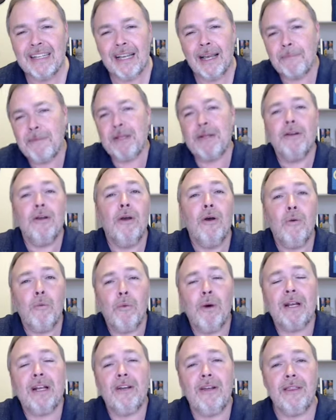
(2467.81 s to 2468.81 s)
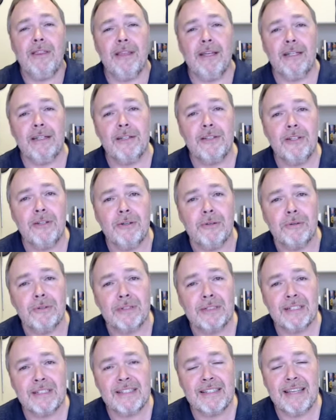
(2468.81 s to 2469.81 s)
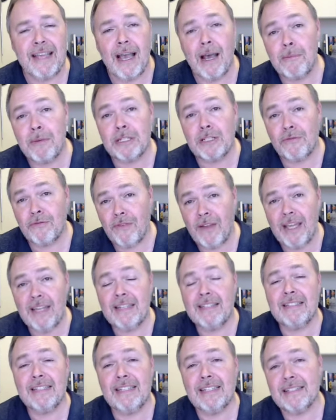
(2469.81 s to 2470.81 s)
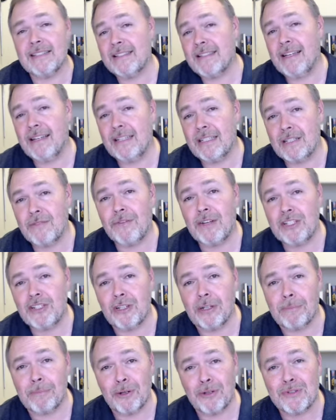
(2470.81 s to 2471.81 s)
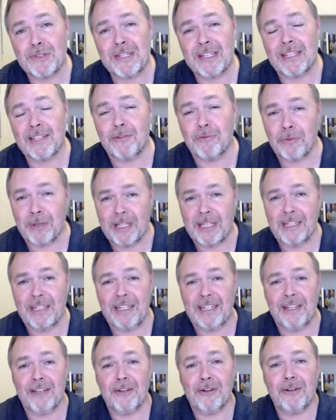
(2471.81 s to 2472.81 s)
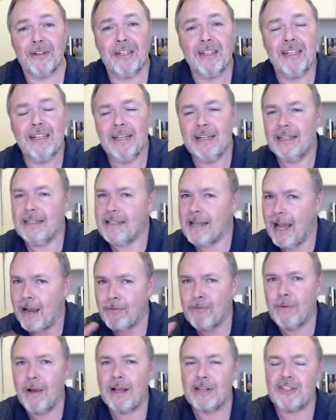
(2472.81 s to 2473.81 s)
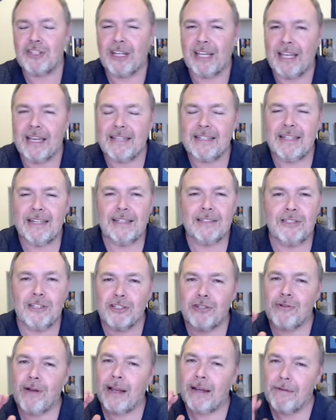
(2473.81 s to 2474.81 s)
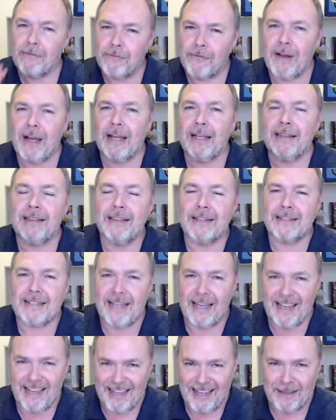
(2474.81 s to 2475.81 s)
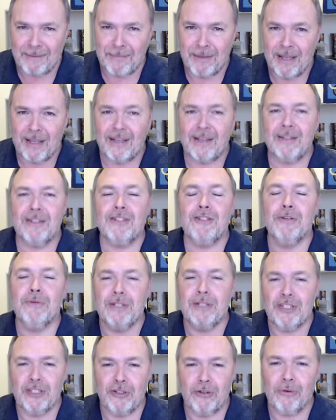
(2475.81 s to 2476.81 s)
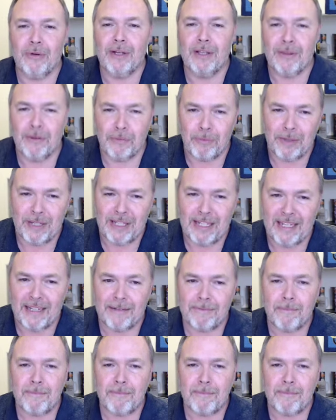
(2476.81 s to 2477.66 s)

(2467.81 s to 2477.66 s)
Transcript: I mean, what a good thing to do to see how much fantasy and science fiction a person can read in a year. Not rushing it, just trying to find the time to enjoy the reading.